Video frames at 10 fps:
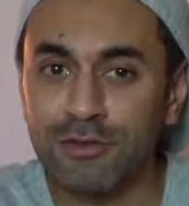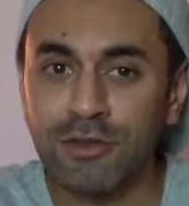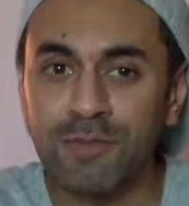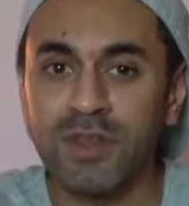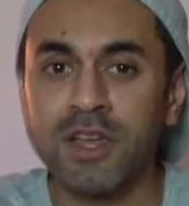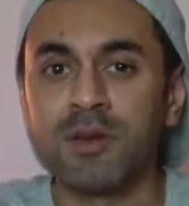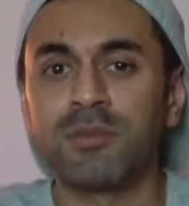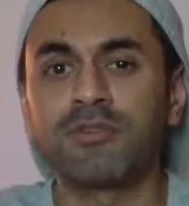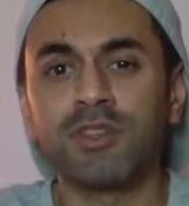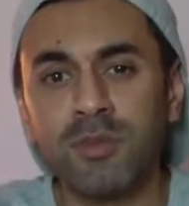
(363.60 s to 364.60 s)
for you.
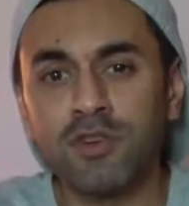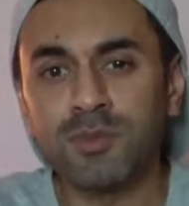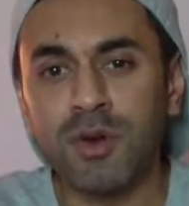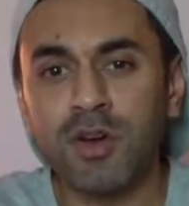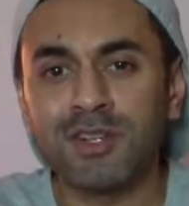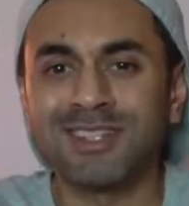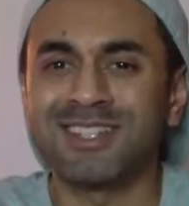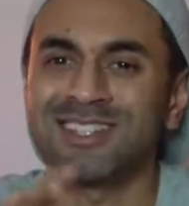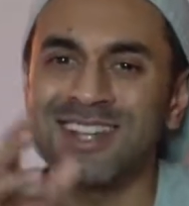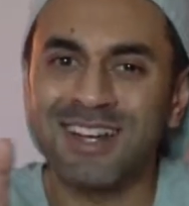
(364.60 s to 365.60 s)
But for the most part,
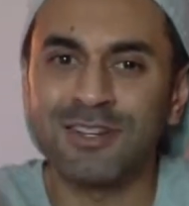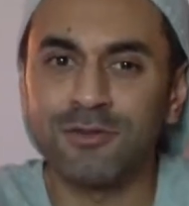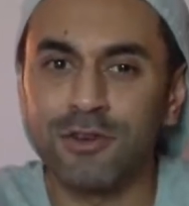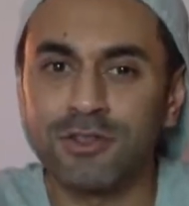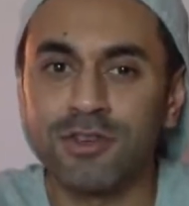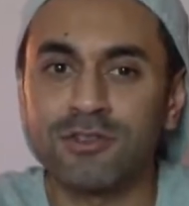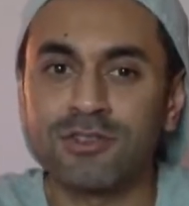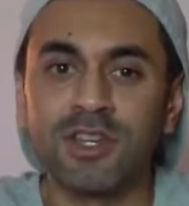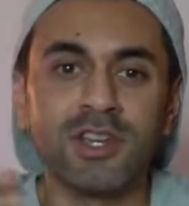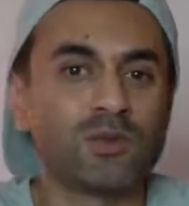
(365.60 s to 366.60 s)
the standard
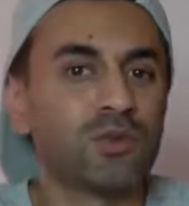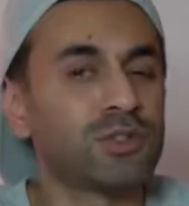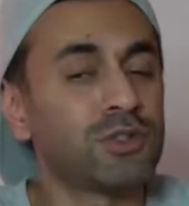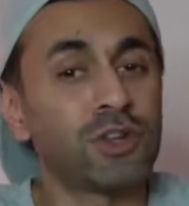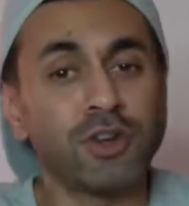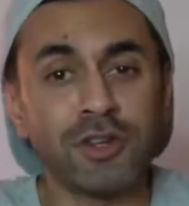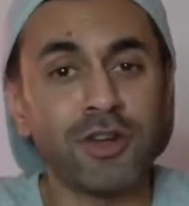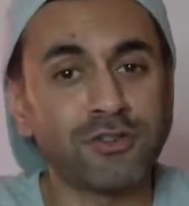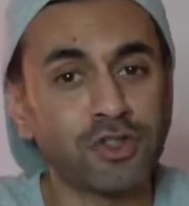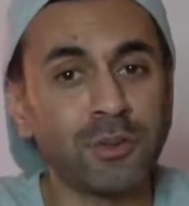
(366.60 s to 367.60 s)
photos will do a good
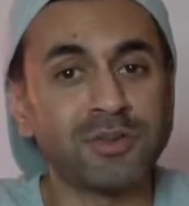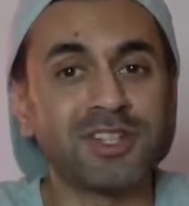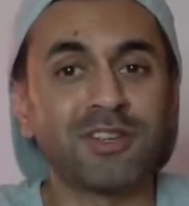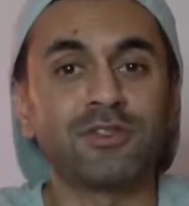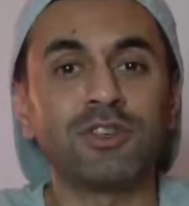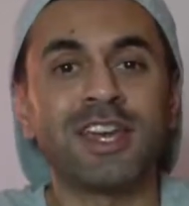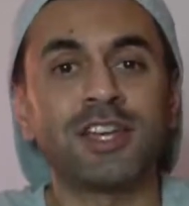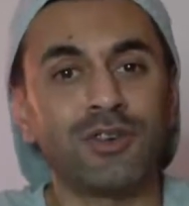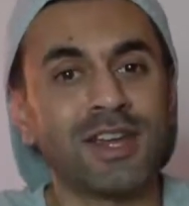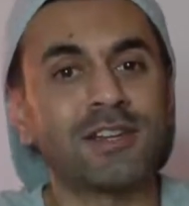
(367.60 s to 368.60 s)
enough job to give you a
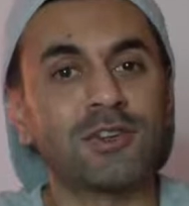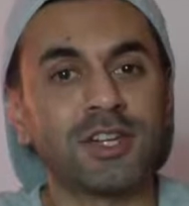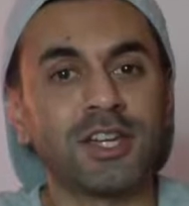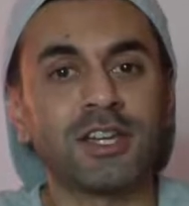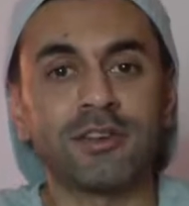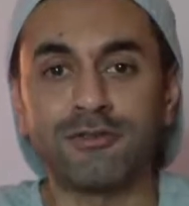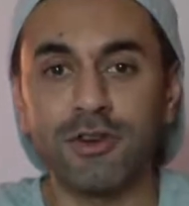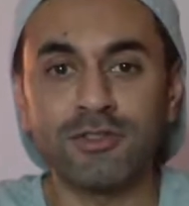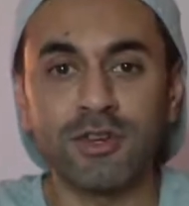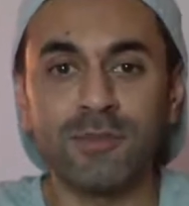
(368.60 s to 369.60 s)
great looking
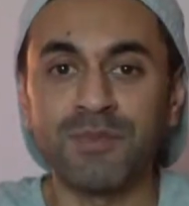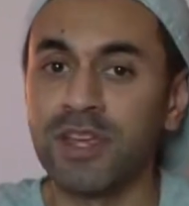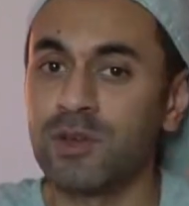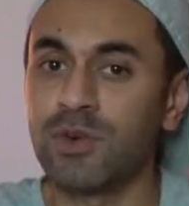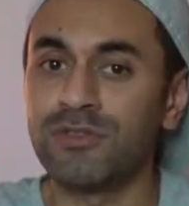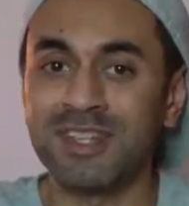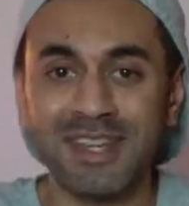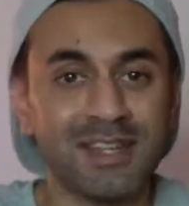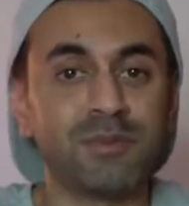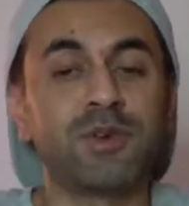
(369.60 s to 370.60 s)
photo with the
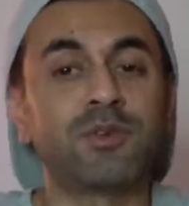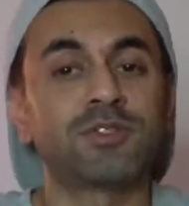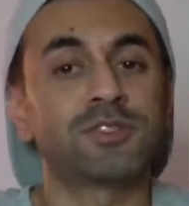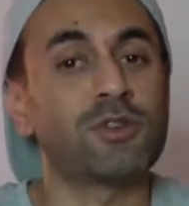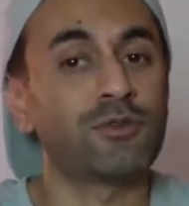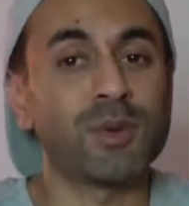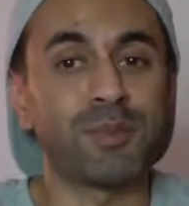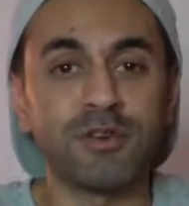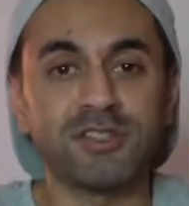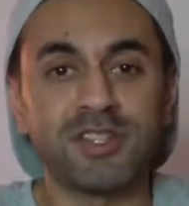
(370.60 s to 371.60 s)
inbuilt software
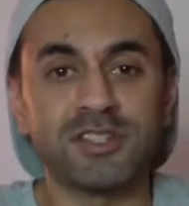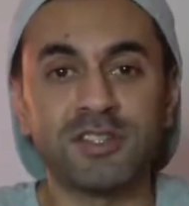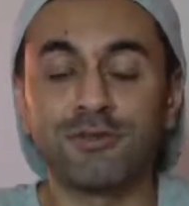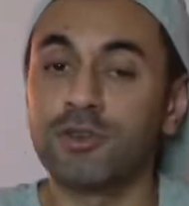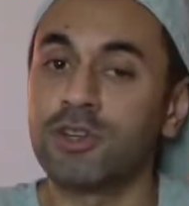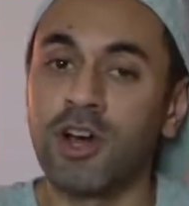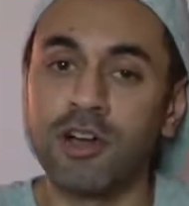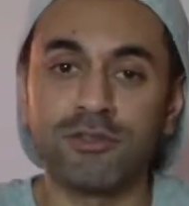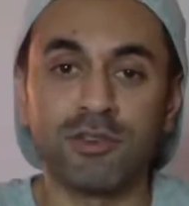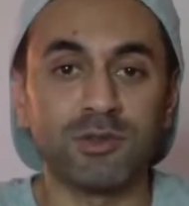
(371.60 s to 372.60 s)
processing for your
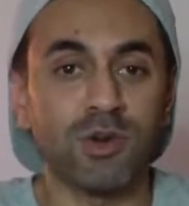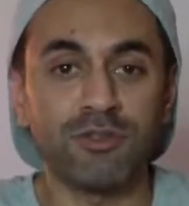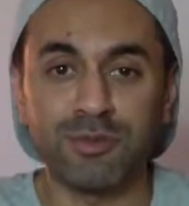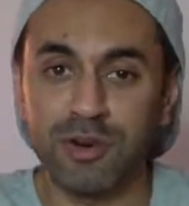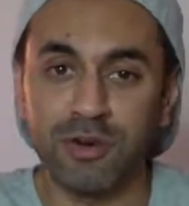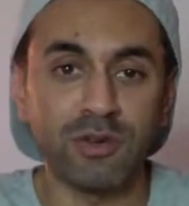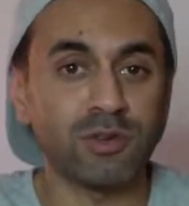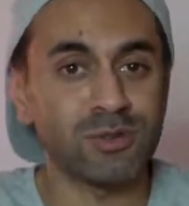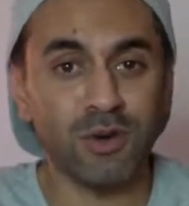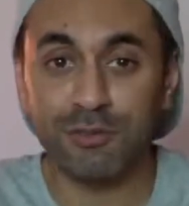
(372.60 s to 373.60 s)
iPhone 12 Pro
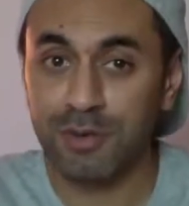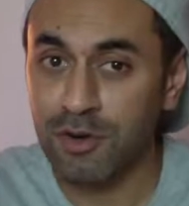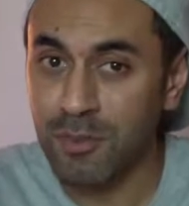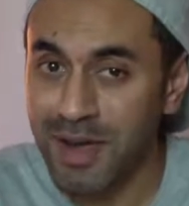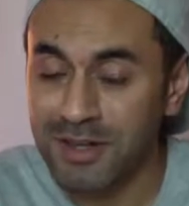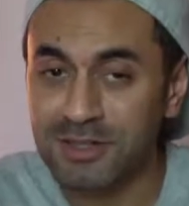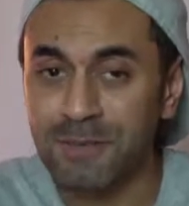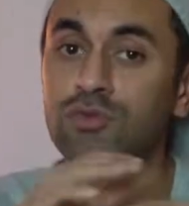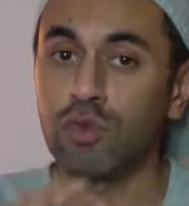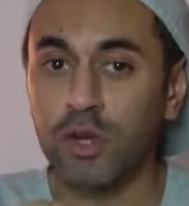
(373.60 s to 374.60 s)
or 12 Pro Max.
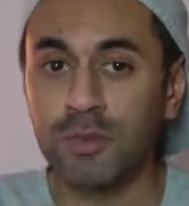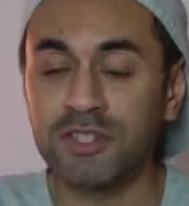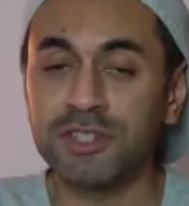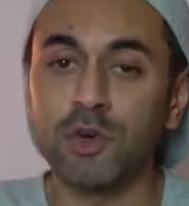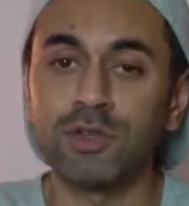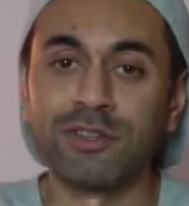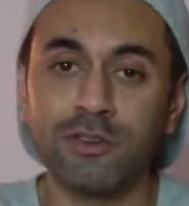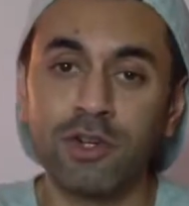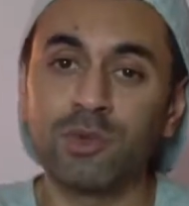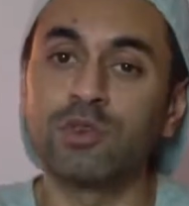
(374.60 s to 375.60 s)
Raw images on their
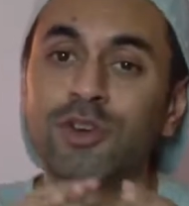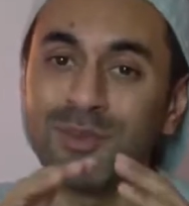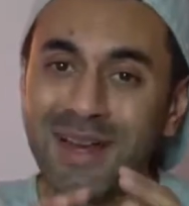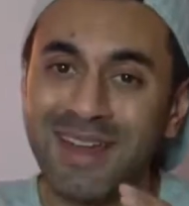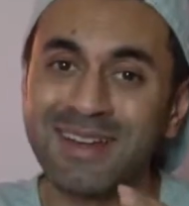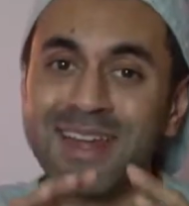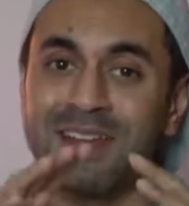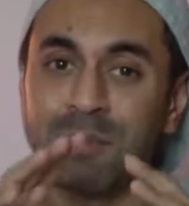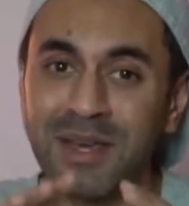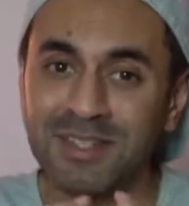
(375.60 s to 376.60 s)
own will look bland
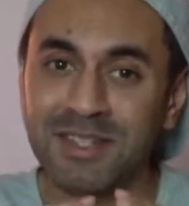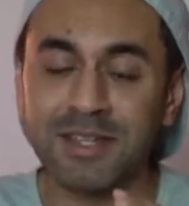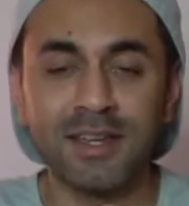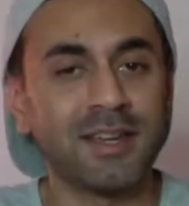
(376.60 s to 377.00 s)
and basic,